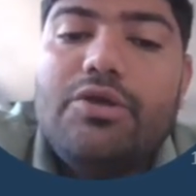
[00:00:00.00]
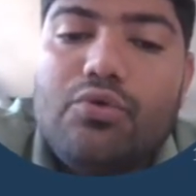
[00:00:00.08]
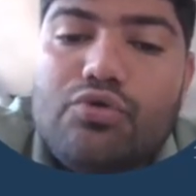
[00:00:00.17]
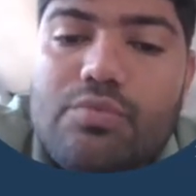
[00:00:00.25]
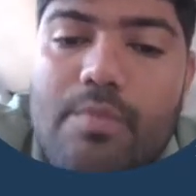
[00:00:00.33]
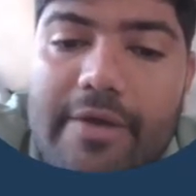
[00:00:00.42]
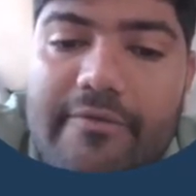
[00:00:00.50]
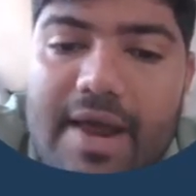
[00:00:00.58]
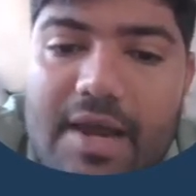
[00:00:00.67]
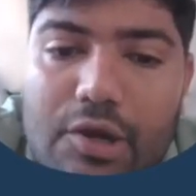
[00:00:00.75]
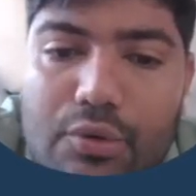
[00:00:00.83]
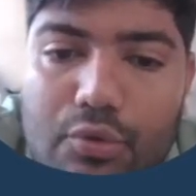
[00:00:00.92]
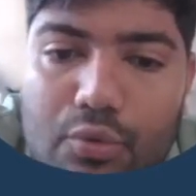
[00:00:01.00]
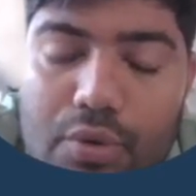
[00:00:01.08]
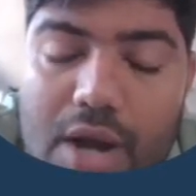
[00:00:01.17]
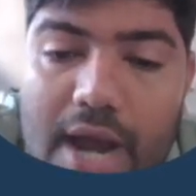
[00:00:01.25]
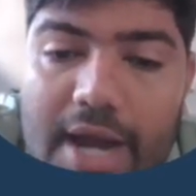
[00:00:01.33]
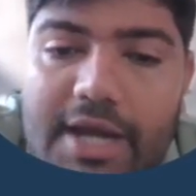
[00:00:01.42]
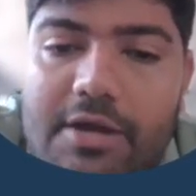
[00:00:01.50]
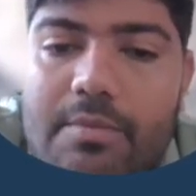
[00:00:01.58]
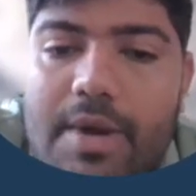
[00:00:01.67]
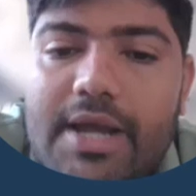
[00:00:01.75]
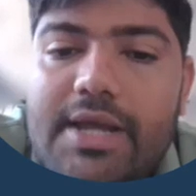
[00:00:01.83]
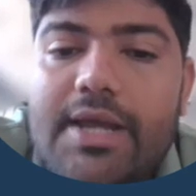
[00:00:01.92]
use my value to
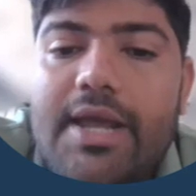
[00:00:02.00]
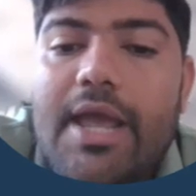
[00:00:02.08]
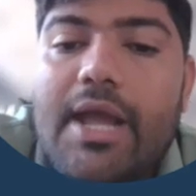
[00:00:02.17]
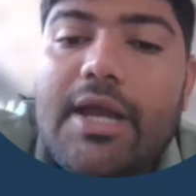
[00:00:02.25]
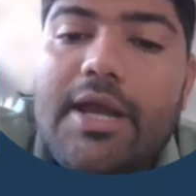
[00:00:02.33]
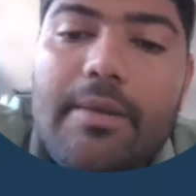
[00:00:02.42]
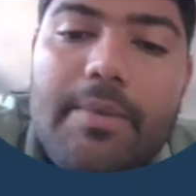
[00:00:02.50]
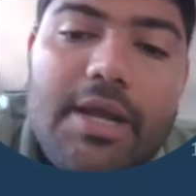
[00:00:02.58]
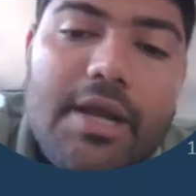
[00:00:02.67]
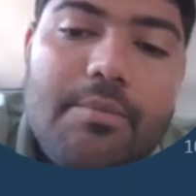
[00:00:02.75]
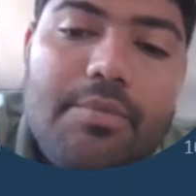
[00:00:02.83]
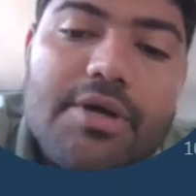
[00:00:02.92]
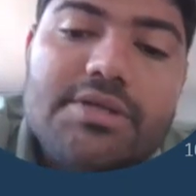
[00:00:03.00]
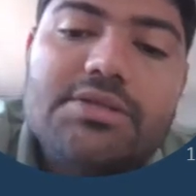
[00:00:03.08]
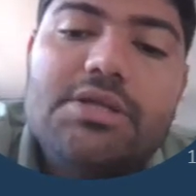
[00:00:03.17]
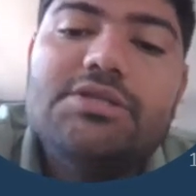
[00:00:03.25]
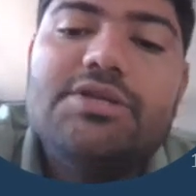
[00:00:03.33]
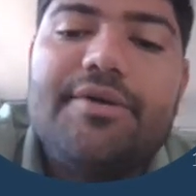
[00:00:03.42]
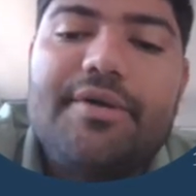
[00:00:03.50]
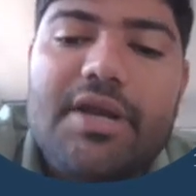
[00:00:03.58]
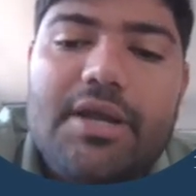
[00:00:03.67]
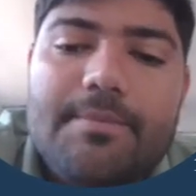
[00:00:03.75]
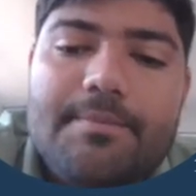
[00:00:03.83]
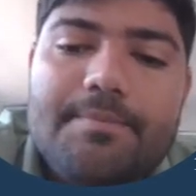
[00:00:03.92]
guide my academic and personal
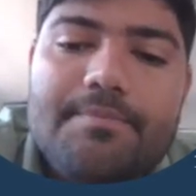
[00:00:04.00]
journey.